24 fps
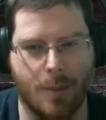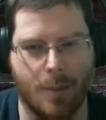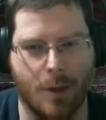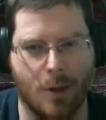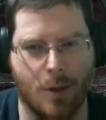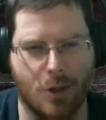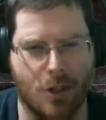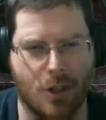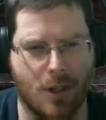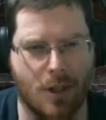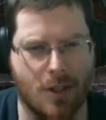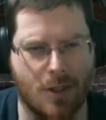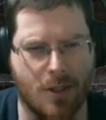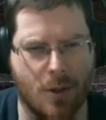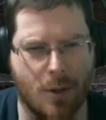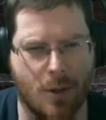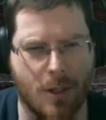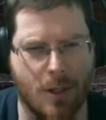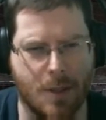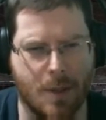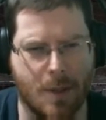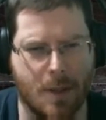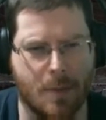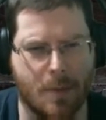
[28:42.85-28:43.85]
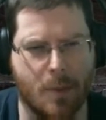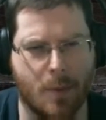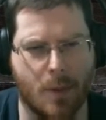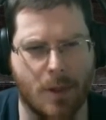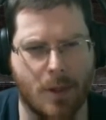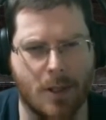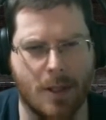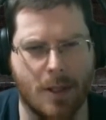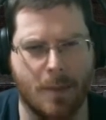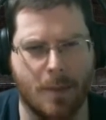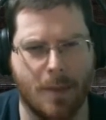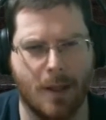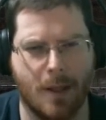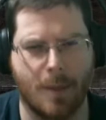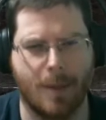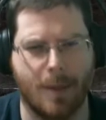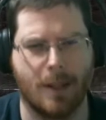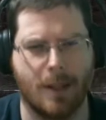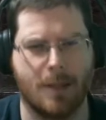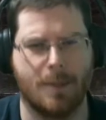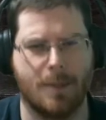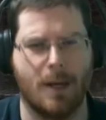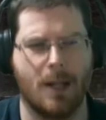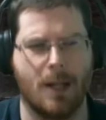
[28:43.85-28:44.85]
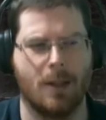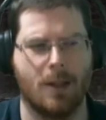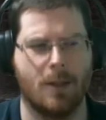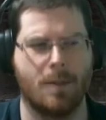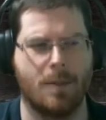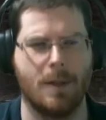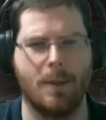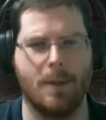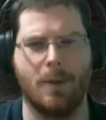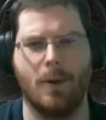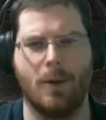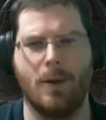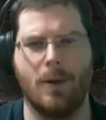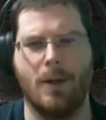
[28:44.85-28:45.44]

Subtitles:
Have you ever played a female character?